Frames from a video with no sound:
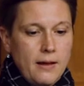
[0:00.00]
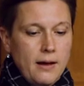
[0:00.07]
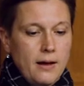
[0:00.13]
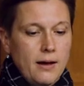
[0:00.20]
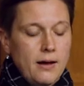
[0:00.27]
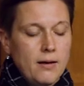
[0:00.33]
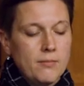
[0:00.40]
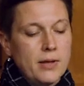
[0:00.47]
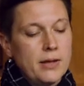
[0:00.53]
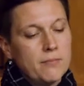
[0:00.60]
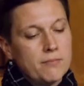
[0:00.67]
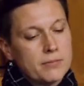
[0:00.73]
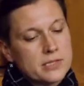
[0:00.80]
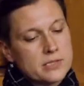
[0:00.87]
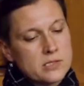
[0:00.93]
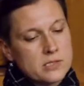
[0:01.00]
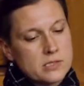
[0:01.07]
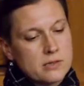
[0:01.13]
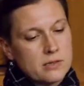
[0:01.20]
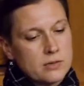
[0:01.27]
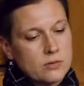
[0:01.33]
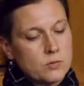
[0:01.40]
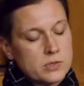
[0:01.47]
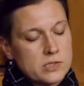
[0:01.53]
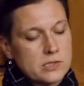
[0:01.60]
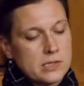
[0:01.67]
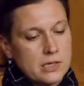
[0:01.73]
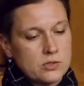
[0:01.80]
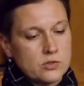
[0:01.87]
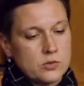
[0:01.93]
Um, and but this is the this is
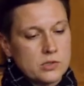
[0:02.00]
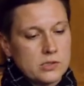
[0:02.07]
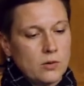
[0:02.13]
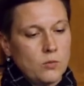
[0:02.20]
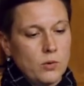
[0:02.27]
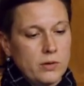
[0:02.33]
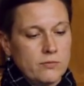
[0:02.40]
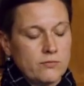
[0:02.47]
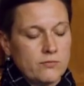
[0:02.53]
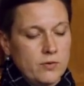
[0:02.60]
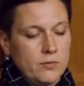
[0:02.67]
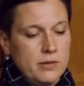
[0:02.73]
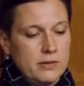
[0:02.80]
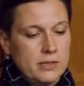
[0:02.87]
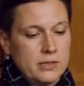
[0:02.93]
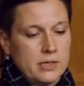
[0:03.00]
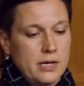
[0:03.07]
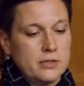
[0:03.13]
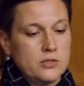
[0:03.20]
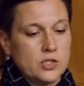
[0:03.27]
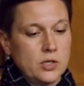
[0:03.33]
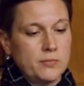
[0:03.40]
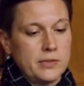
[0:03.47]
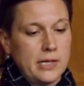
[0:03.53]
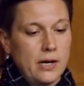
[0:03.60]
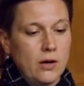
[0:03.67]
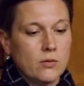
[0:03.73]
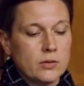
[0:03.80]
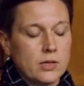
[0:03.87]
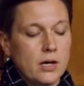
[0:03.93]
the interesting one for me that kind of jumped
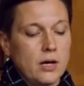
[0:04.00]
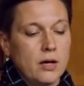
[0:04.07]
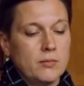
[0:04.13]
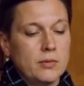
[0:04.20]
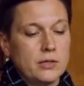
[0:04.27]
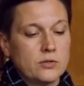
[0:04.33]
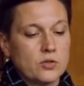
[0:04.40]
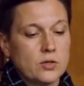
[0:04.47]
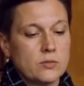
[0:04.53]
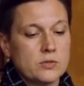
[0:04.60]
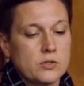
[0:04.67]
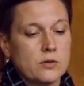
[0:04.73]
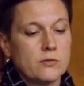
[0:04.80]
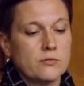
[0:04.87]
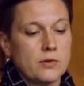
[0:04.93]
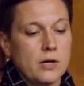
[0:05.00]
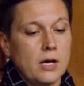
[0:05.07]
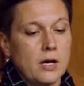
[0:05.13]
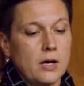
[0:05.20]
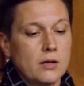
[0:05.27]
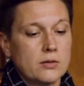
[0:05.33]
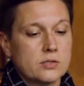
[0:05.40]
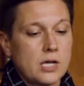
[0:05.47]
out um, in terms of uh,